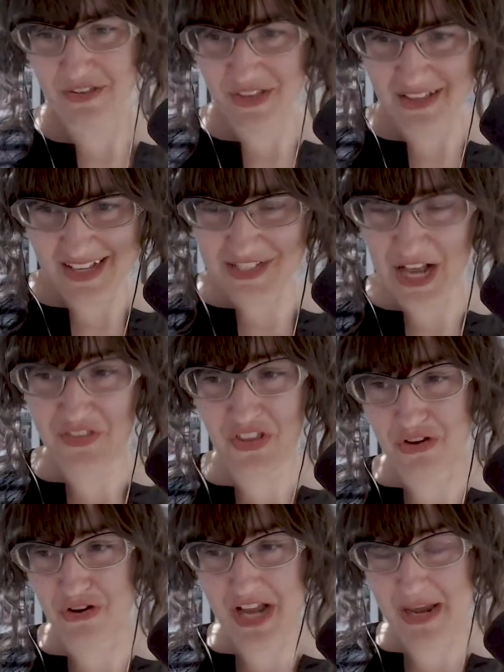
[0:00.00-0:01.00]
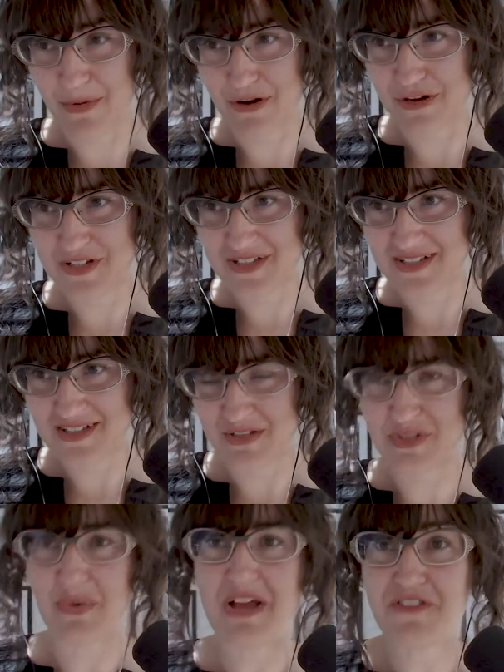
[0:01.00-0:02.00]
it's not that their neighbors
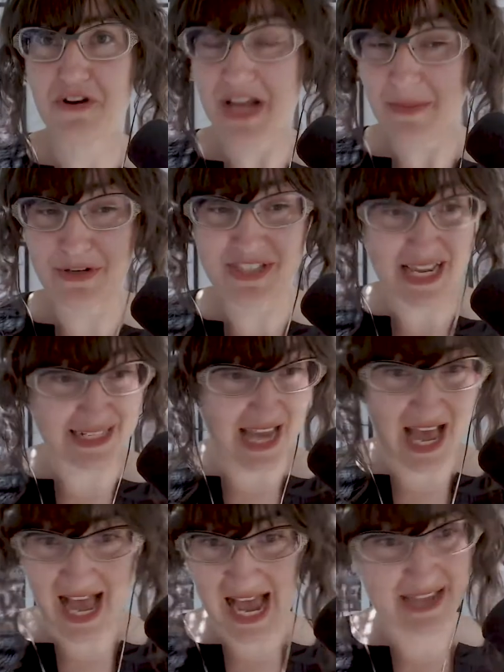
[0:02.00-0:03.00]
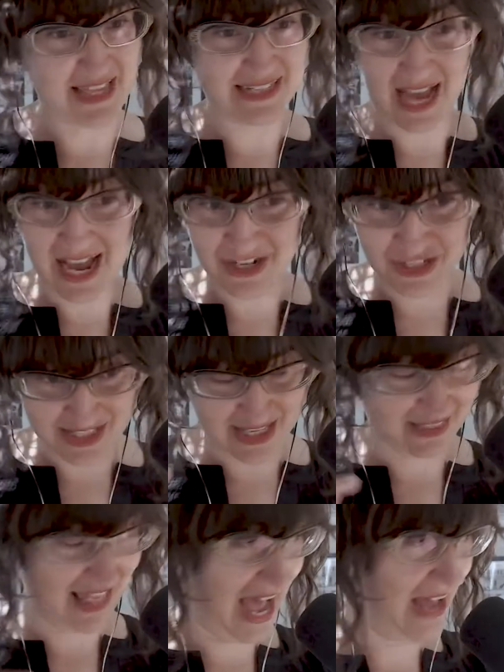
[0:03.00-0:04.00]
so if their neighbors they die they die just like
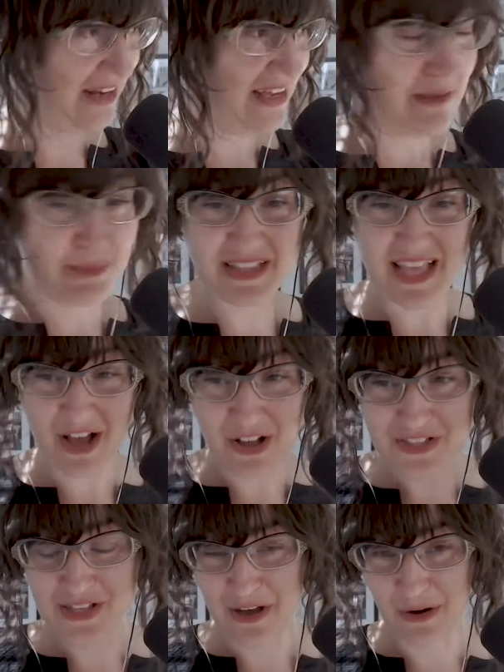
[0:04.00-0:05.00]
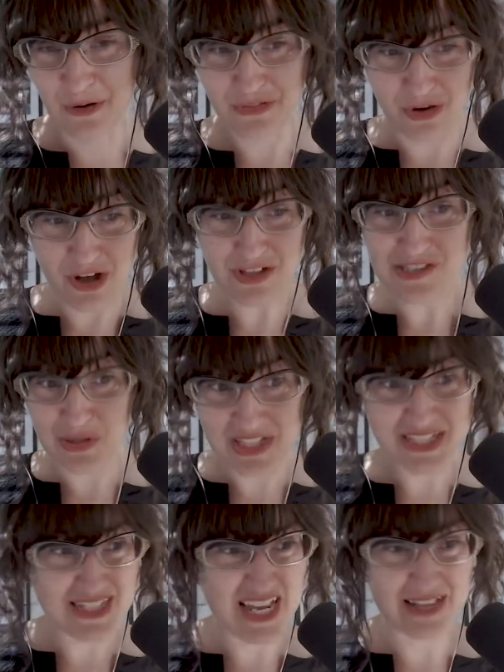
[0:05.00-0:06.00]
that but they also they're also
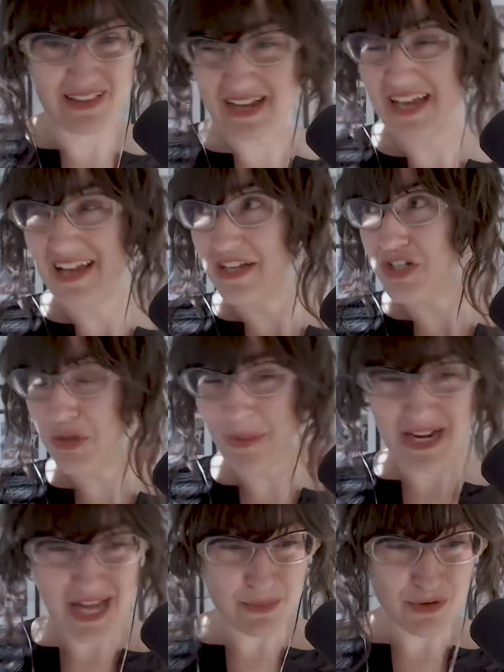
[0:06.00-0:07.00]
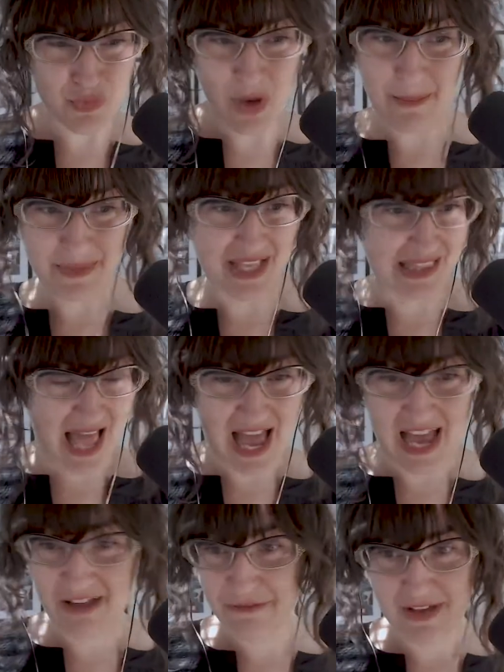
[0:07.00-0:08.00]
listening like do my neighbors want me
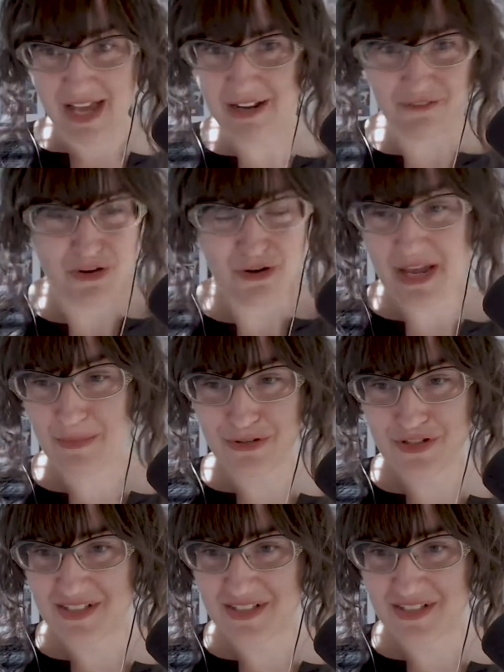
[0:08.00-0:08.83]
alive and if their neighbors